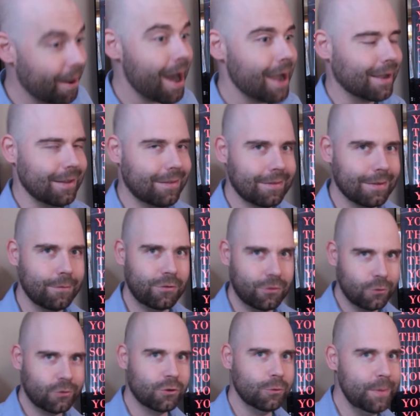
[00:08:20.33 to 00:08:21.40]
pockets of
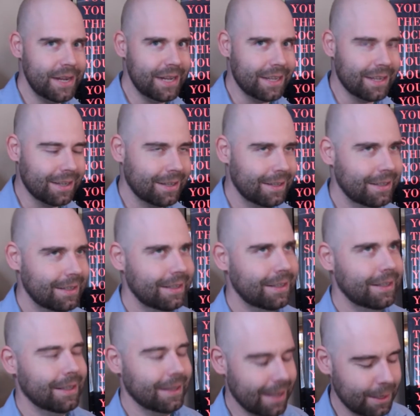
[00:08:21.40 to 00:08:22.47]
social media,
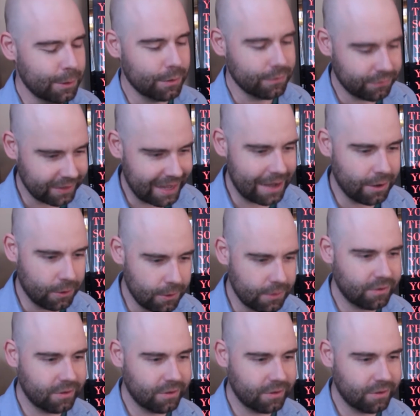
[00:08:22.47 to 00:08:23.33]
like the Flat Earth